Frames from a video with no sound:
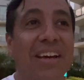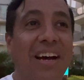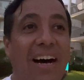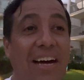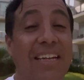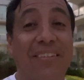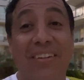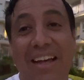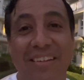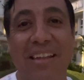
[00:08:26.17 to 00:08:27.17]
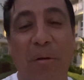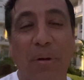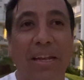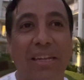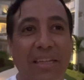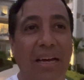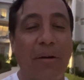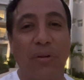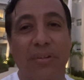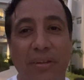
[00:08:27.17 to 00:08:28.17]
Even last night when I
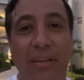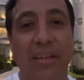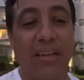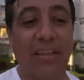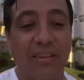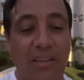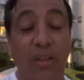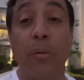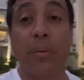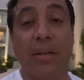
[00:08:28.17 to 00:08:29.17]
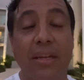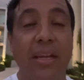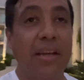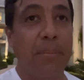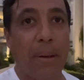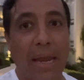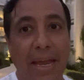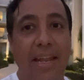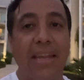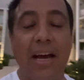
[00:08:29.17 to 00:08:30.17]
went to the Cuban
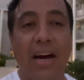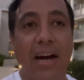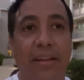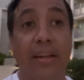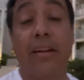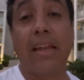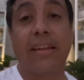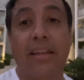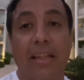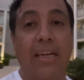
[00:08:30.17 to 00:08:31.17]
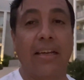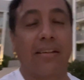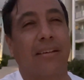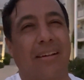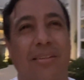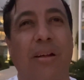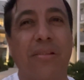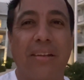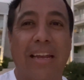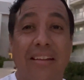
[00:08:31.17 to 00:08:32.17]
band, they did like a
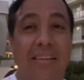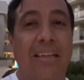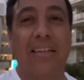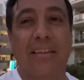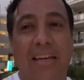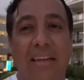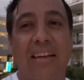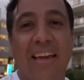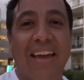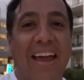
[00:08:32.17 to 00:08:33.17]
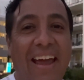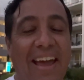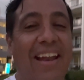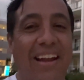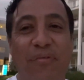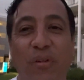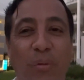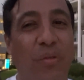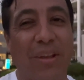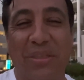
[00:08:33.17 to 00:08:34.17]
salsa dancing thing, and I
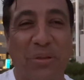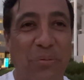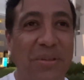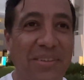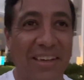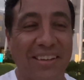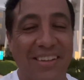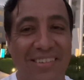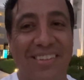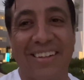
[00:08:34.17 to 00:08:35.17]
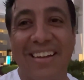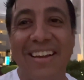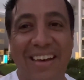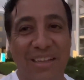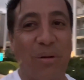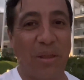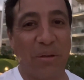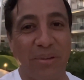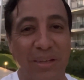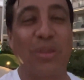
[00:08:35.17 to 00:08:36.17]
filmed for like 3 seconds, and that's why that
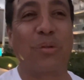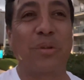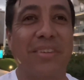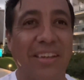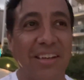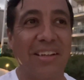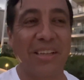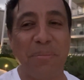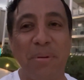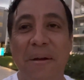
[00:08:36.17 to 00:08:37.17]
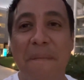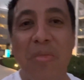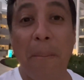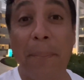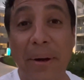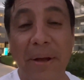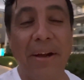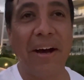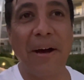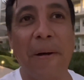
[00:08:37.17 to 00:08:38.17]
was like a 3-second clip.
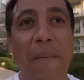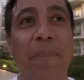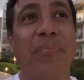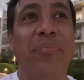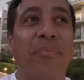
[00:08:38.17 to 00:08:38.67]
But I